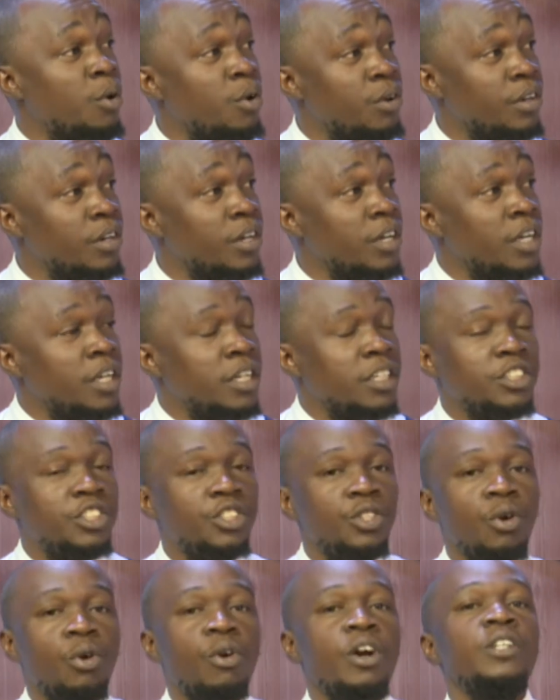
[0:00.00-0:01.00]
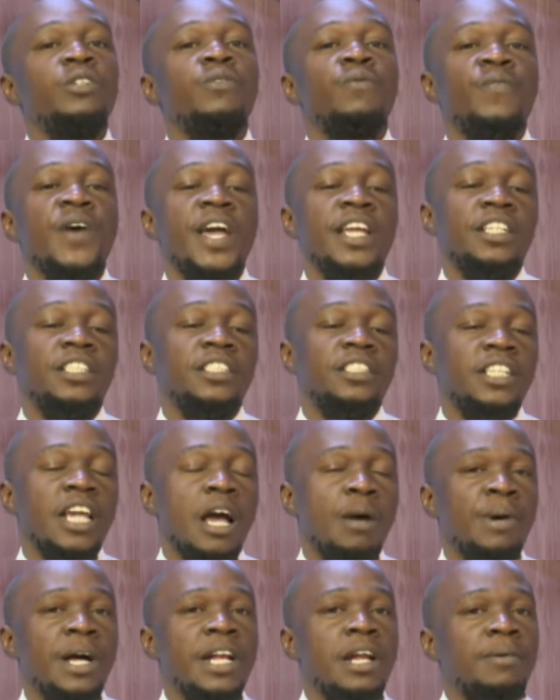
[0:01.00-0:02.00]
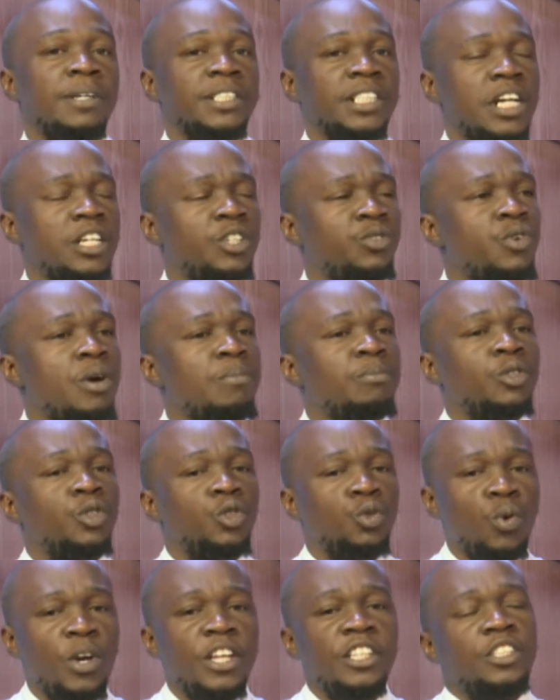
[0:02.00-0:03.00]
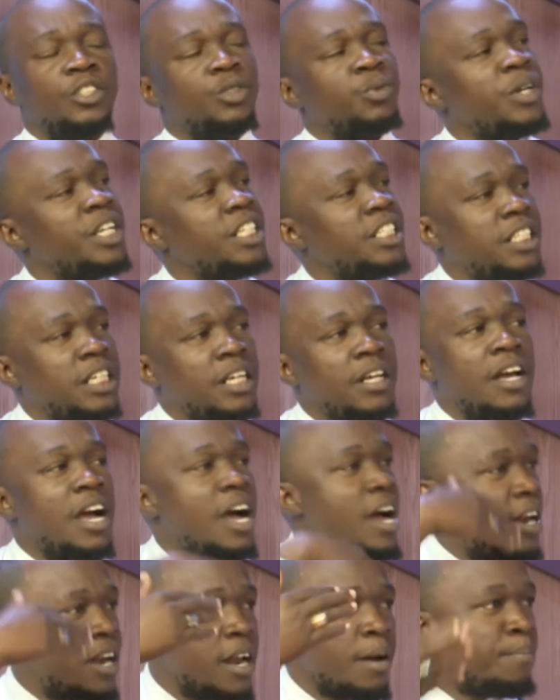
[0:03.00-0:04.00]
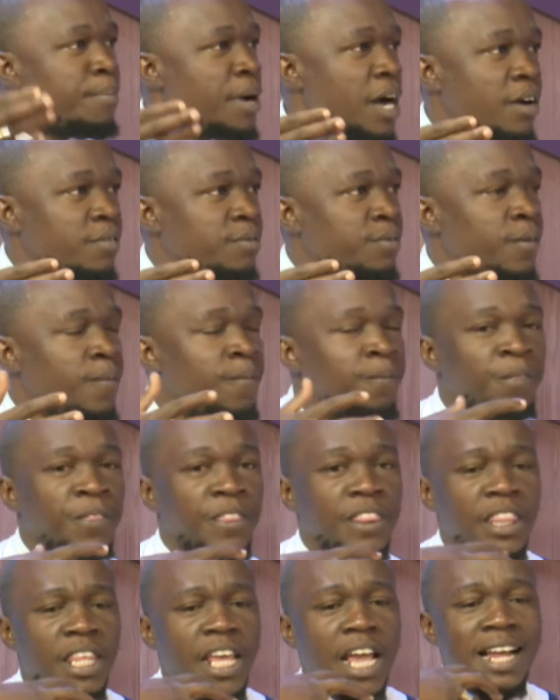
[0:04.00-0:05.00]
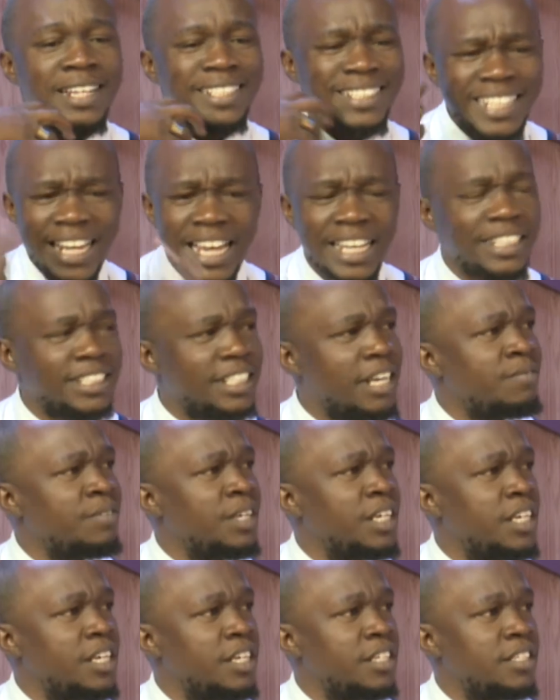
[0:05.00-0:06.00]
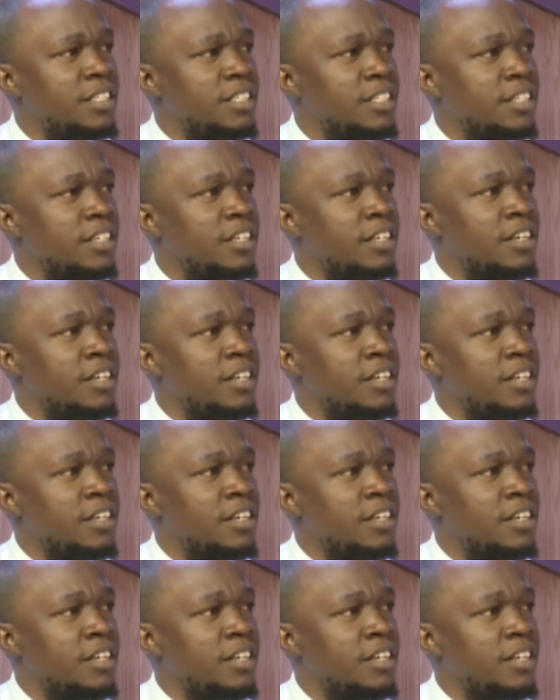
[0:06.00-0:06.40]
Until you're going to find nti abaana bazalidwa mu 2020 and above, they are tech-savvy kids.